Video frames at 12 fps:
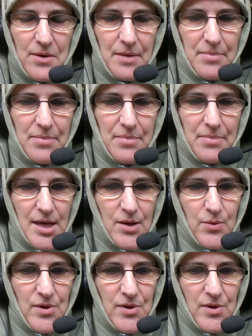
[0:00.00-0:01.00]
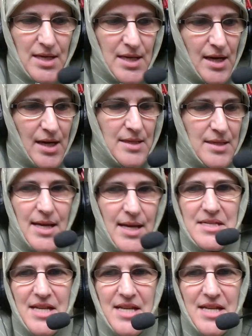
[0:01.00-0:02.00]
Akbar with their guns
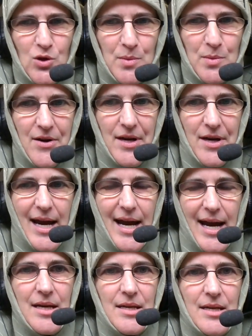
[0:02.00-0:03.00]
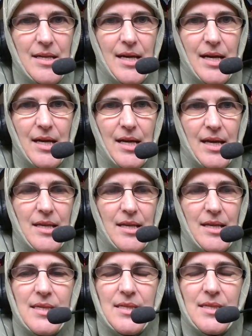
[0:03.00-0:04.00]
and death to America, and
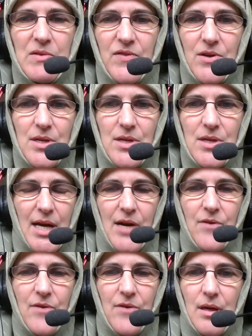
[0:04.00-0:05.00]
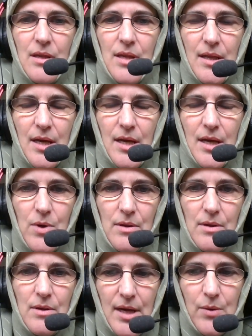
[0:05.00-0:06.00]
they seemed very scary. That they
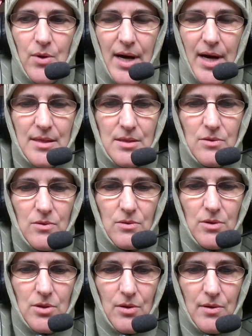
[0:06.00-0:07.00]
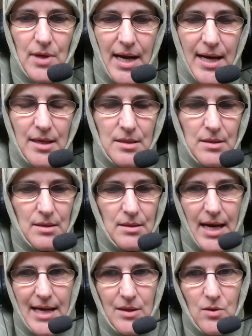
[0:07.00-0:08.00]
were out to
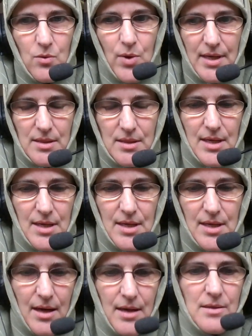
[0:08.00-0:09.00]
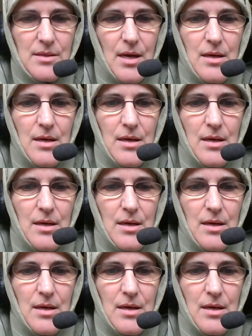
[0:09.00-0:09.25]
hate the West and hate us.